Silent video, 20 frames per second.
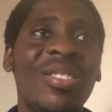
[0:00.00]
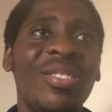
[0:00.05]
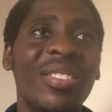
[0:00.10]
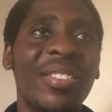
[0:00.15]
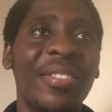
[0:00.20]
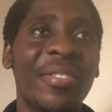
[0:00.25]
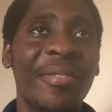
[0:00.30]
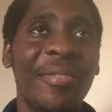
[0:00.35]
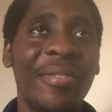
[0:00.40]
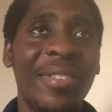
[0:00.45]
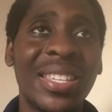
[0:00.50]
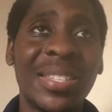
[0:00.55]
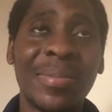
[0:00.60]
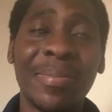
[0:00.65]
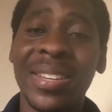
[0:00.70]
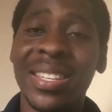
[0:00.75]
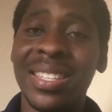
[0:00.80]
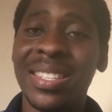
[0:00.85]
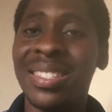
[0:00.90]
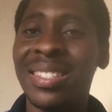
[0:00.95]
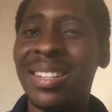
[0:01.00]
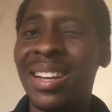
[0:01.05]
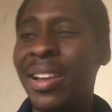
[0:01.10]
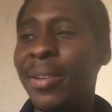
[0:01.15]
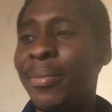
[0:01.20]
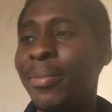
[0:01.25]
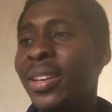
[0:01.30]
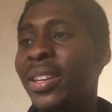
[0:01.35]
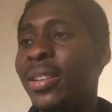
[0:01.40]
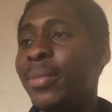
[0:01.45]
investment that I
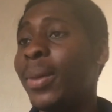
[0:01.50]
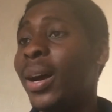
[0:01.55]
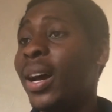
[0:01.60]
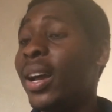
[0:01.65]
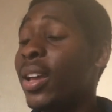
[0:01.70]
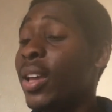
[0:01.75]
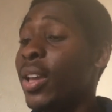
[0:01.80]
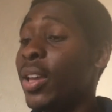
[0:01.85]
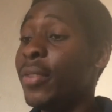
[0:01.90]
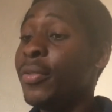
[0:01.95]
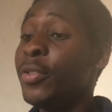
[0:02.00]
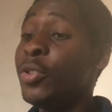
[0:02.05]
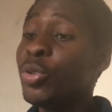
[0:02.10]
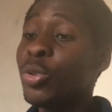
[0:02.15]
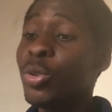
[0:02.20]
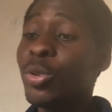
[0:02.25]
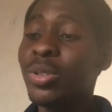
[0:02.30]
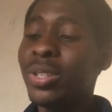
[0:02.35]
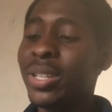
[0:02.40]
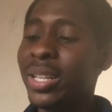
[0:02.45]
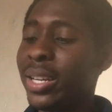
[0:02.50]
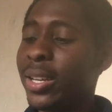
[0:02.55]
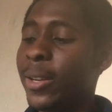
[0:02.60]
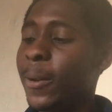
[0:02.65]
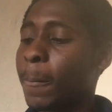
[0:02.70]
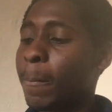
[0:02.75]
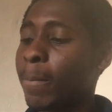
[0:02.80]
made. But even though the